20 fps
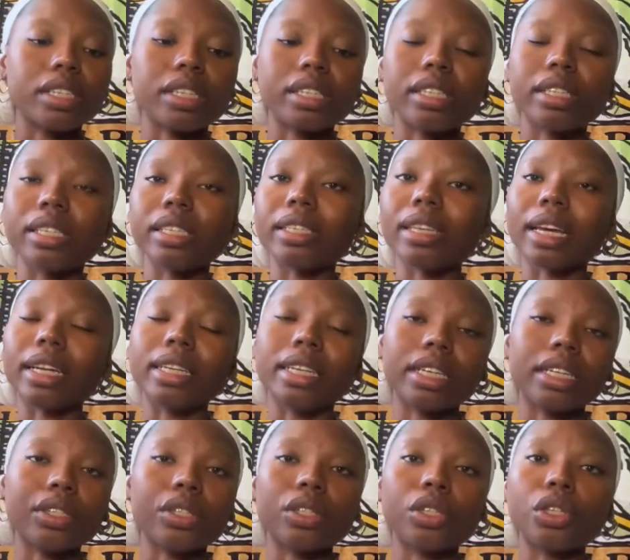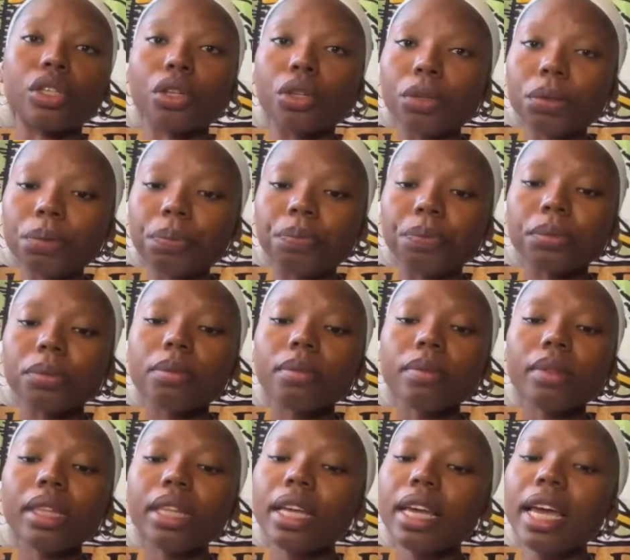these ideas to,
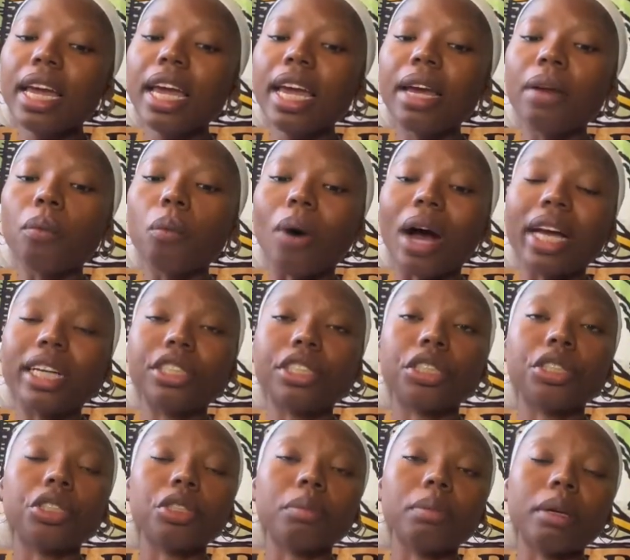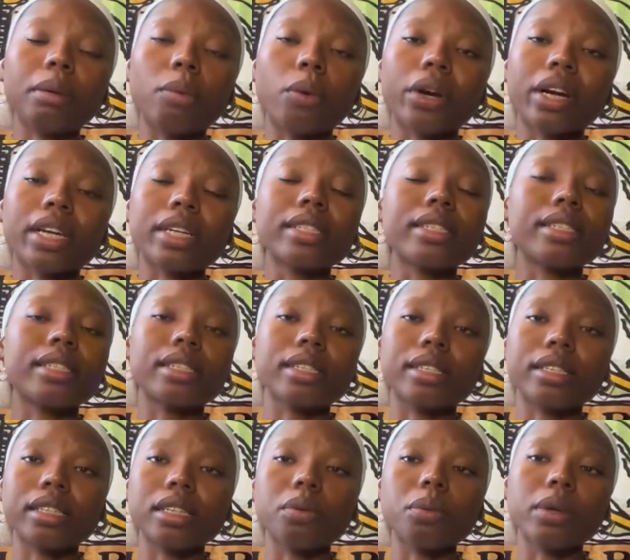and why should you be more
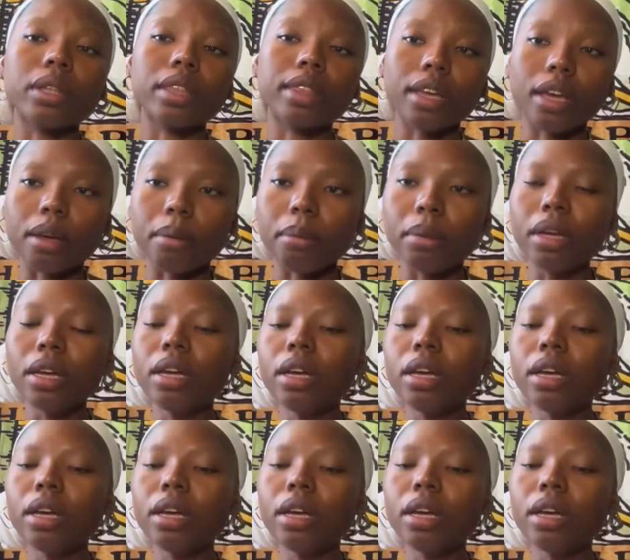consistent with them.